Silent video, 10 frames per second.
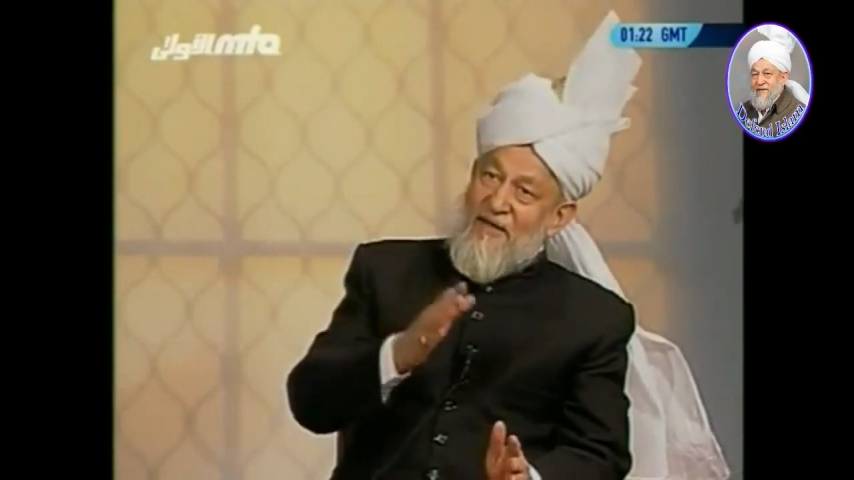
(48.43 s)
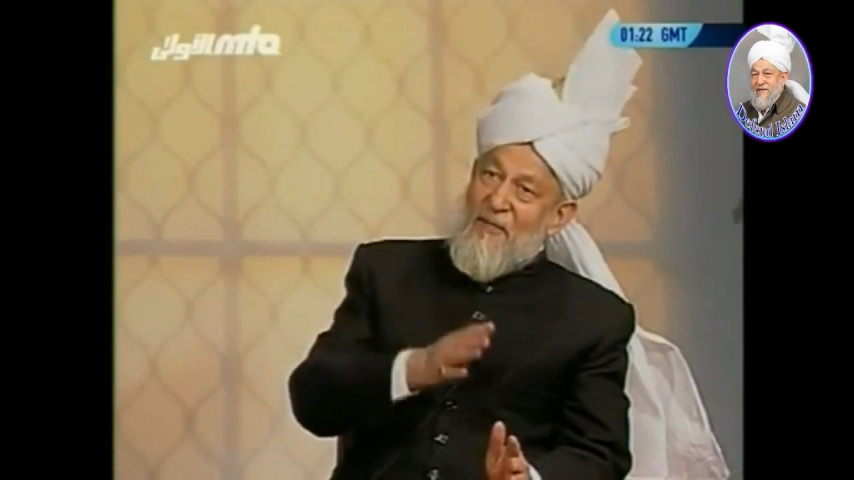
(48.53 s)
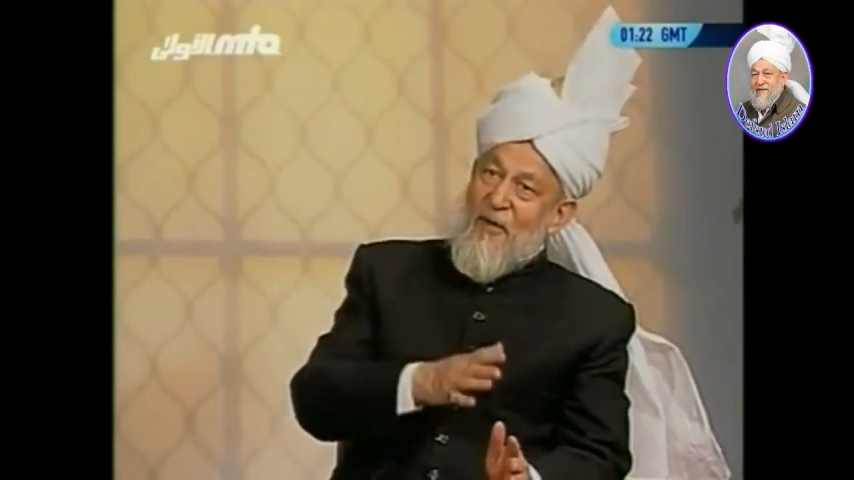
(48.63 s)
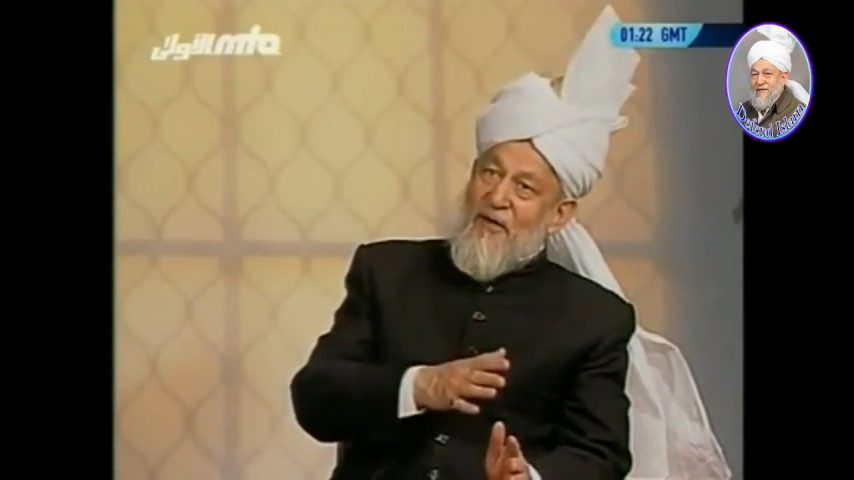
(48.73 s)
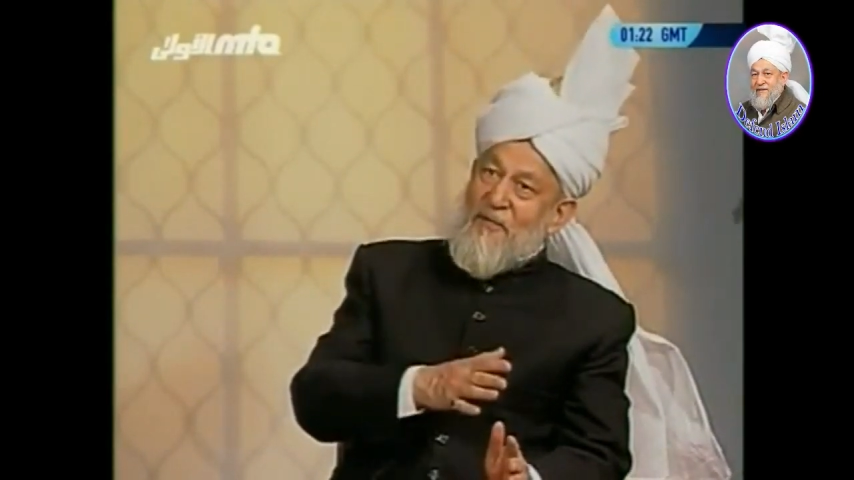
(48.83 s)

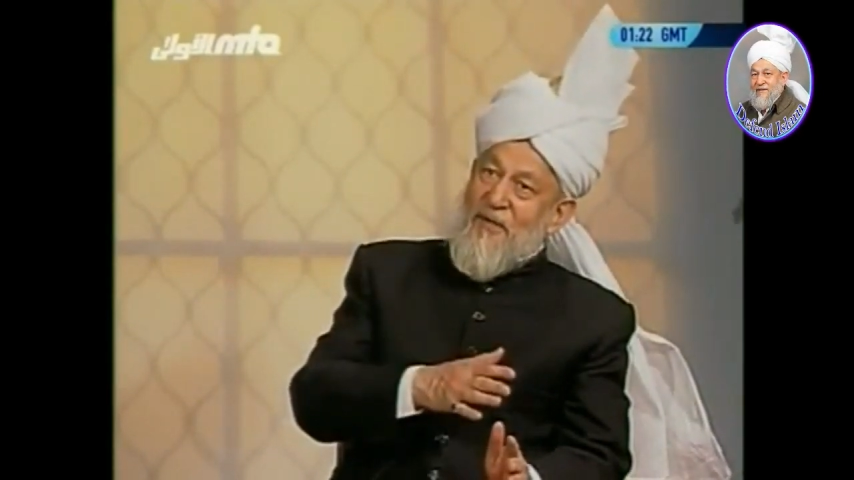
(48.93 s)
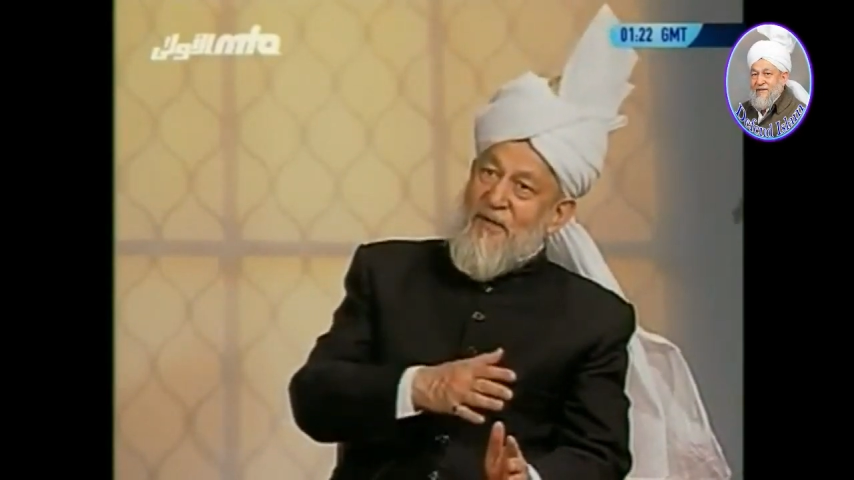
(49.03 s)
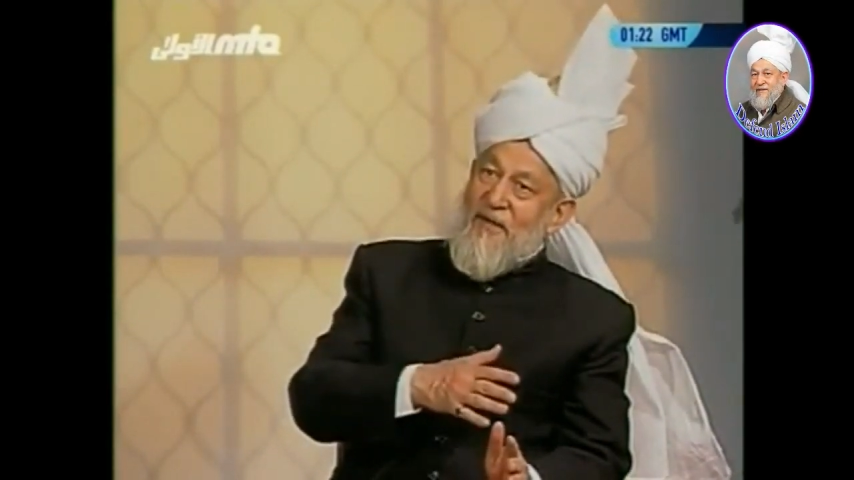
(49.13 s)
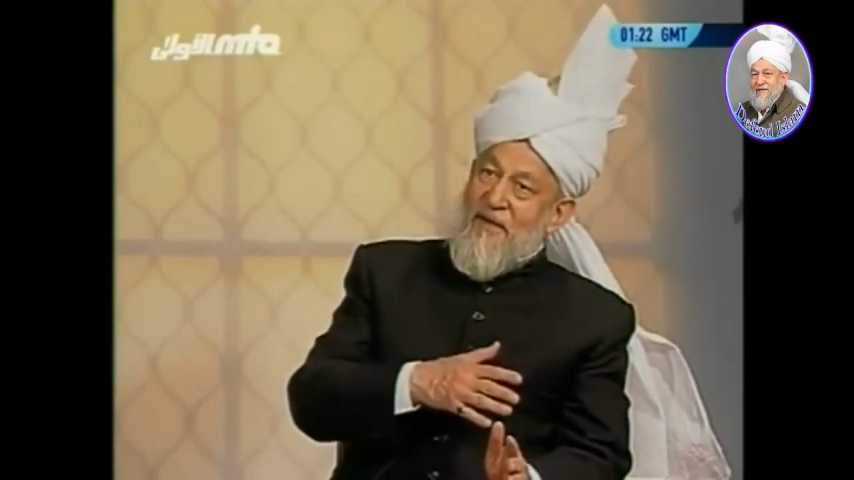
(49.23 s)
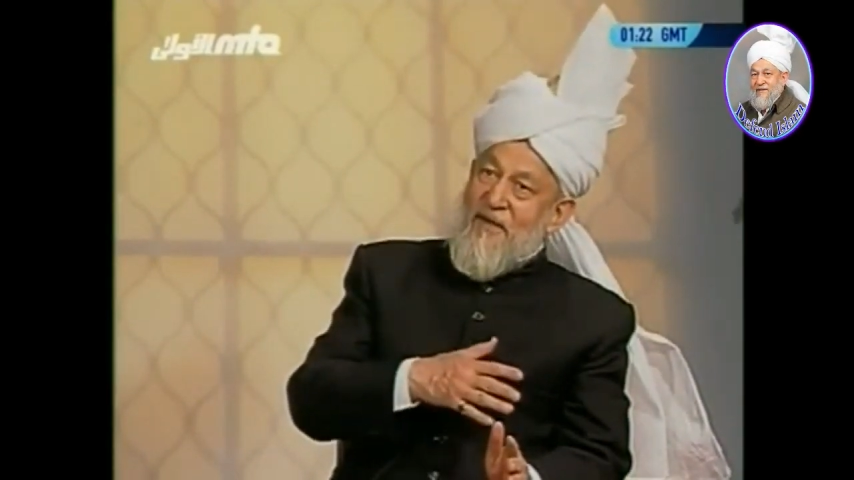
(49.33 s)

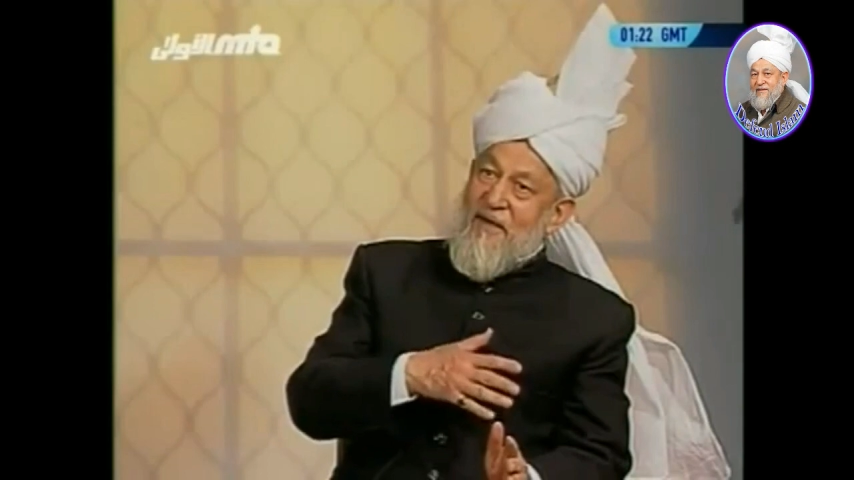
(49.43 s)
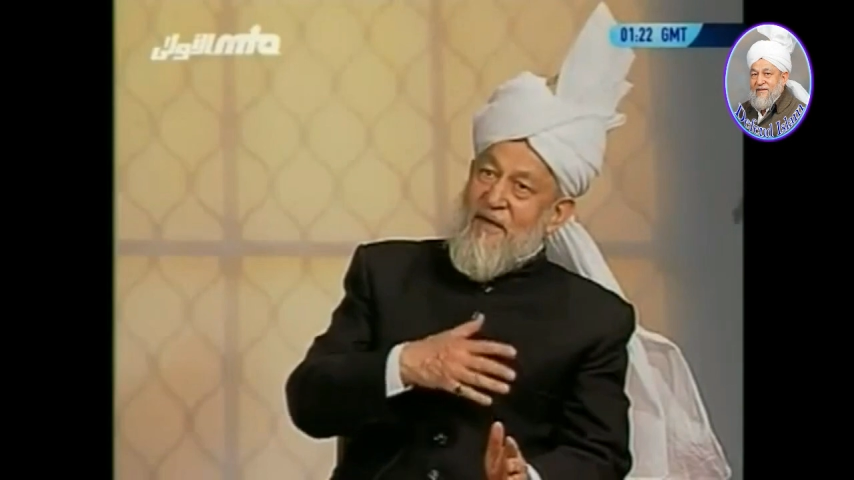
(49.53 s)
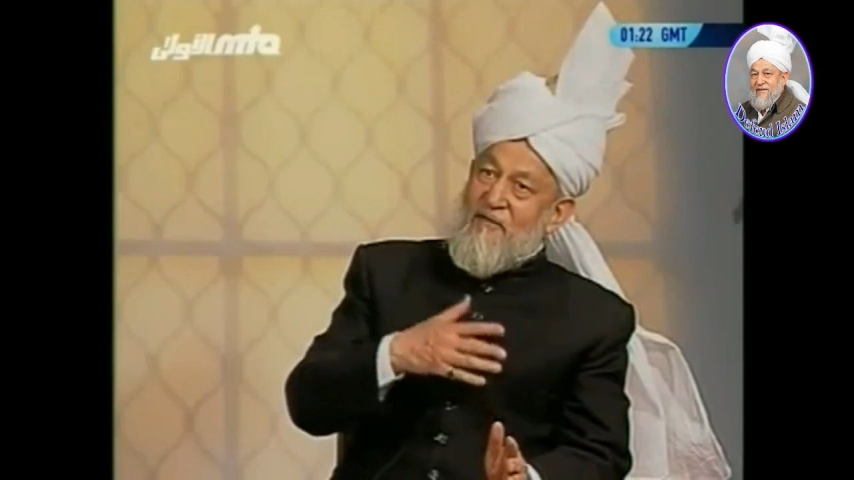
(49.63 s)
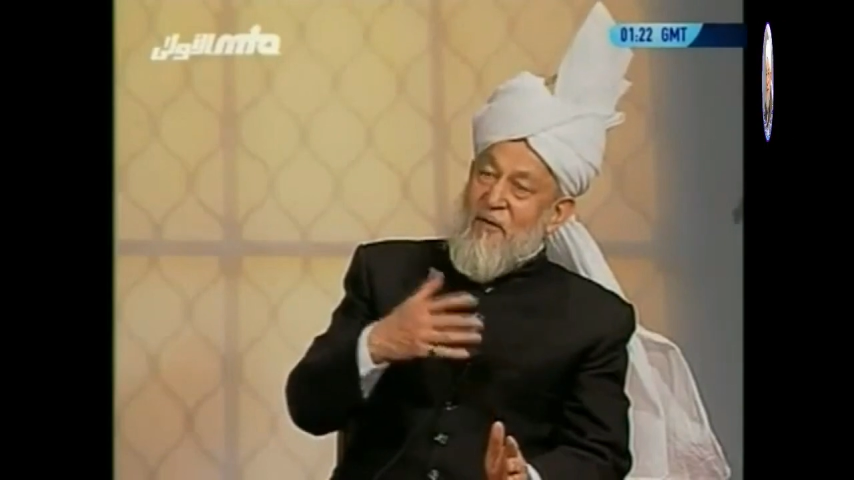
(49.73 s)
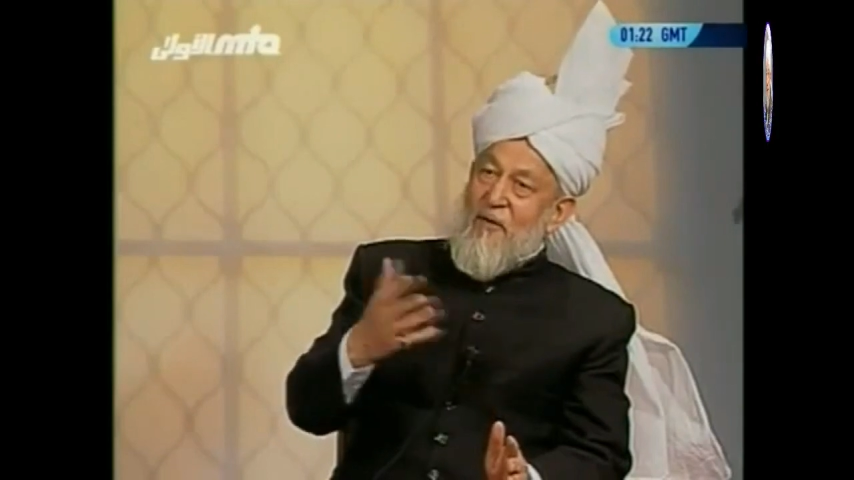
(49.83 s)
appointment
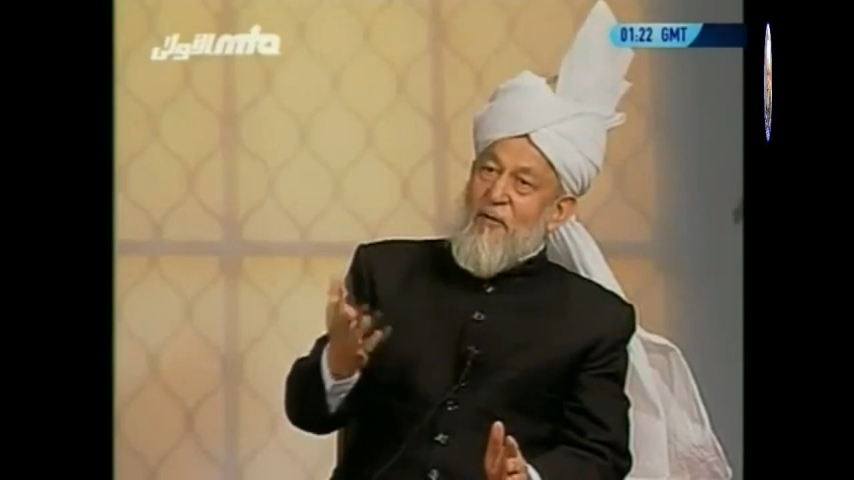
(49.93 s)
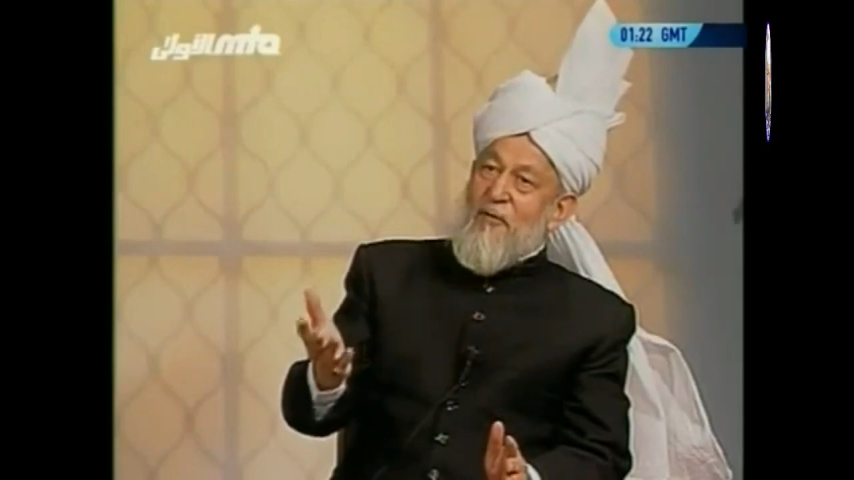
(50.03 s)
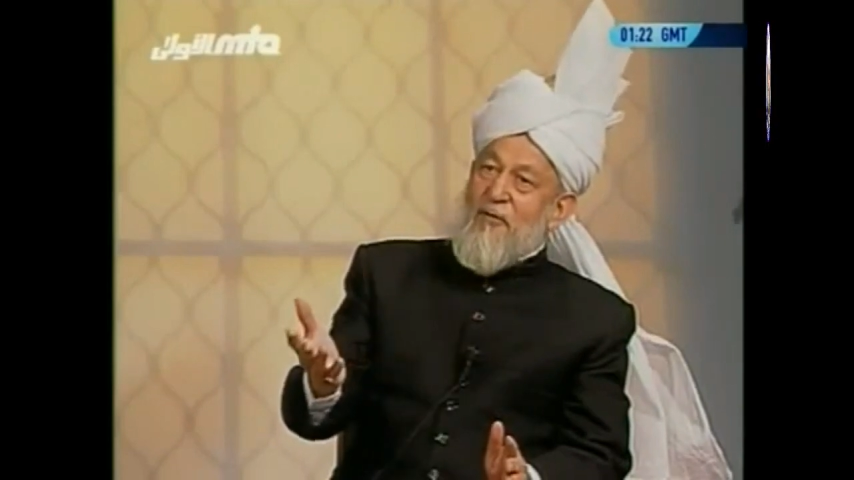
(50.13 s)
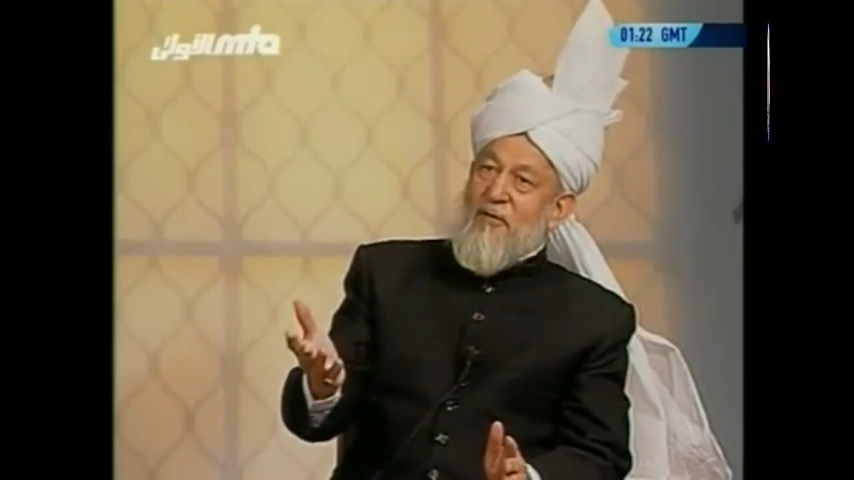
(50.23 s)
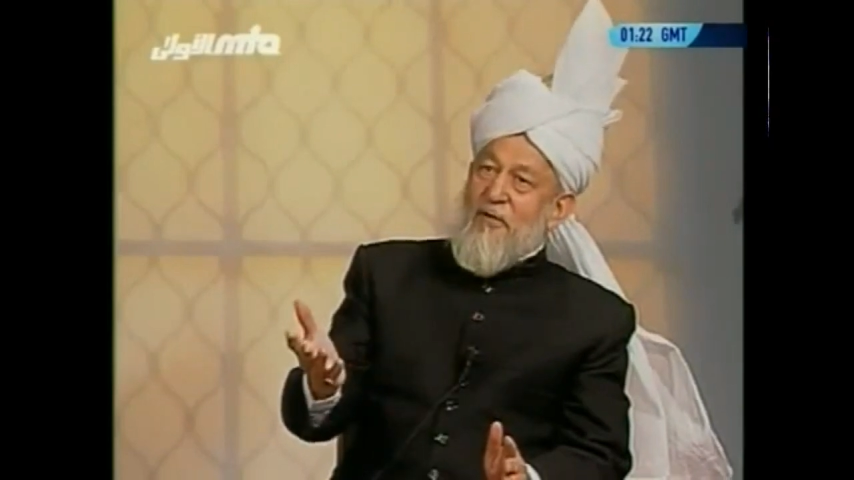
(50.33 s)
and
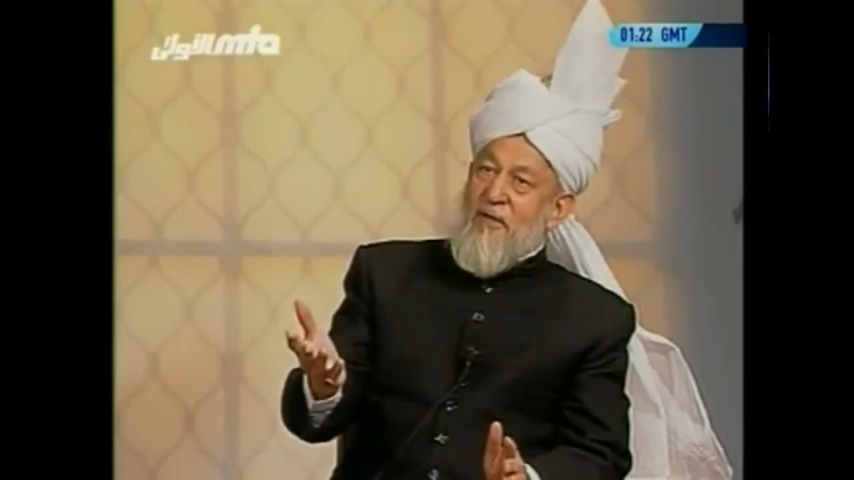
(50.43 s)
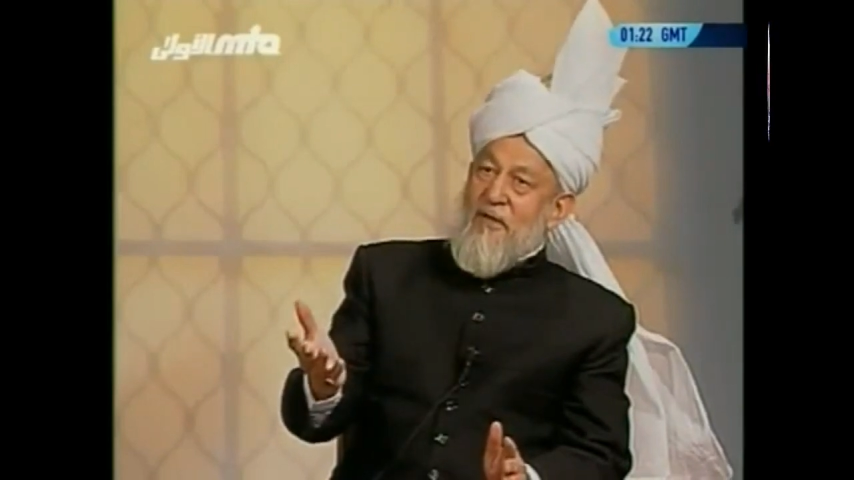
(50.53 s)
follows